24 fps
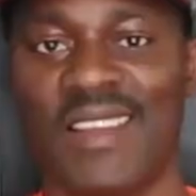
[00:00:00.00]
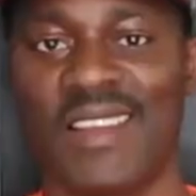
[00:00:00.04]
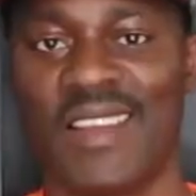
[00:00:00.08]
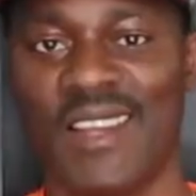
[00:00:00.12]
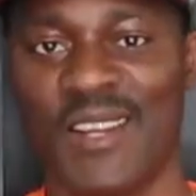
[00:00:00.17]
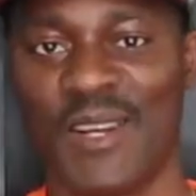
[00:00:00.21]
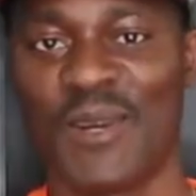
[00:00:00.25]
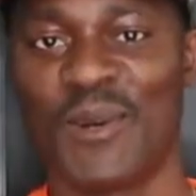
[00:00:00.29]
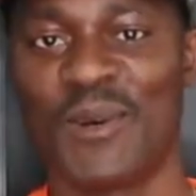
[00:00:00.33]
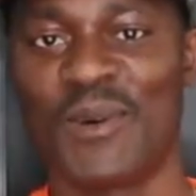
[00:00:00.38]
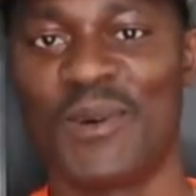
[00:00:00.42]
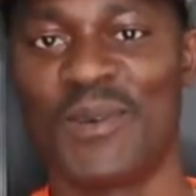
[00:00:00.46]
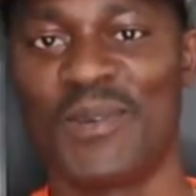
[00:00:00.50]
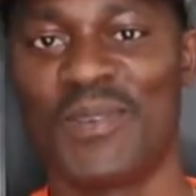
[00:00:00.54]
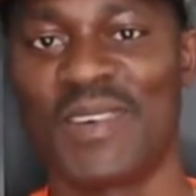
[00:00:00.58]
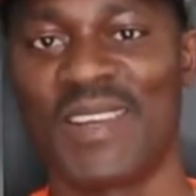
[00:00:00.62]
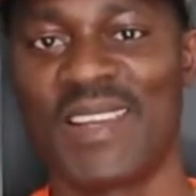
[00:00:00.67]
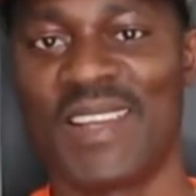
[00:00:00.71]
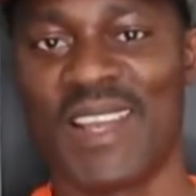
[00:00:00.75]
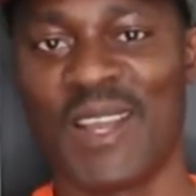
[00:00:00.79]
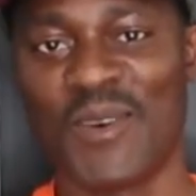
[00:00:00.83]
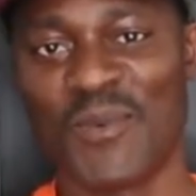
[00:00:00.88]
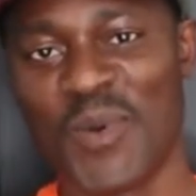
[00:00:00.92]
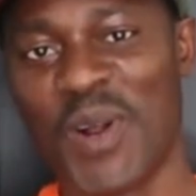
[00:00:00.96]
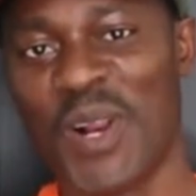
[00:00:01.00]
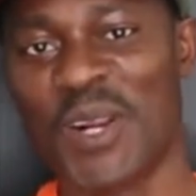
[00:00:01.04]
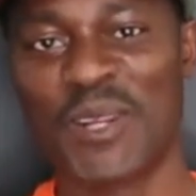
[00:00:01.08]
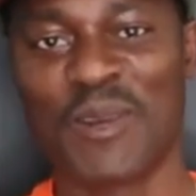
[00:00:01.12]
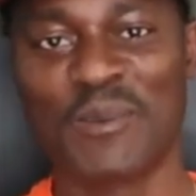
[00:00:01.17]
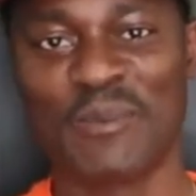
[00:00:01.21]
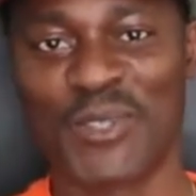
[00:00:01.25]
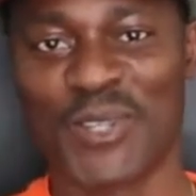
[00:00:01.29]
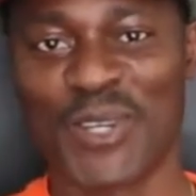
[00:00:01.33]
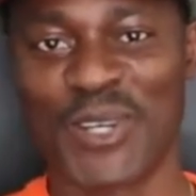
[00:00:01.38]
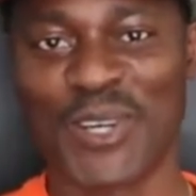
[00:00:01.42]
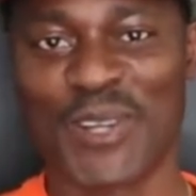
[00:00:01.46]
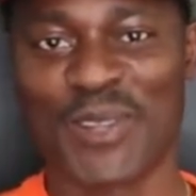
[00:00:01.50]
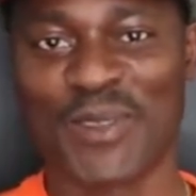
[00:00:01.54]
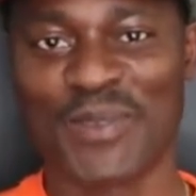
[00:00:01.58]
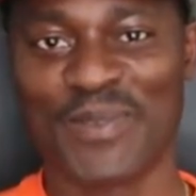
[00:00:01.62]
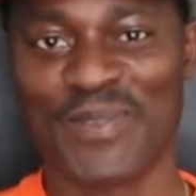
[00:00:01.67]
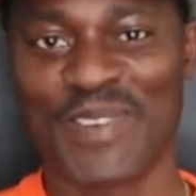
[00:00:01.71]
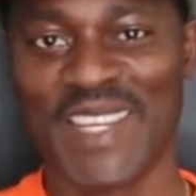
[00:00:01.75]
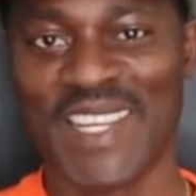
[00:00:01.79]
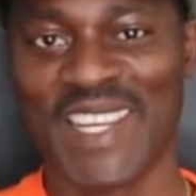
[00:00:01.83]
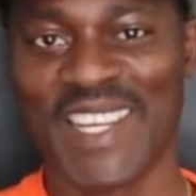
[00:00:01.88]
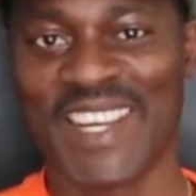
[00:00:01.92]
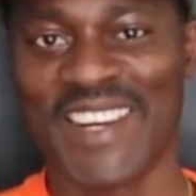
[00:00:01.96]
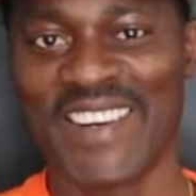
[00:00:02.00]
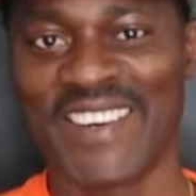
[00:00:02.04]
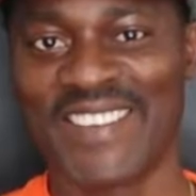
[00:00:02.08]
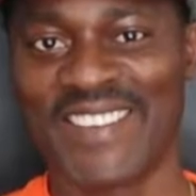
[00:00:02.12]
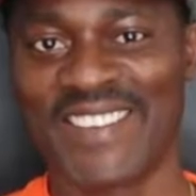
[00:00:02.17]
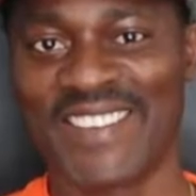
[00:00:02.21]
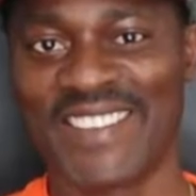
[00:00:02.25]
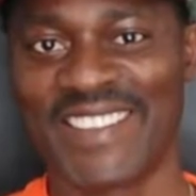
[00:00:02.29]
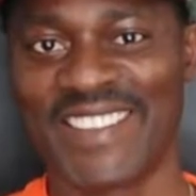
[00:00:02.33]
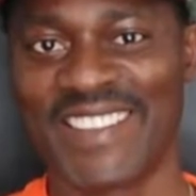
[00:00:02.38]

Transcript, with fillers: Hello and welcome to another video.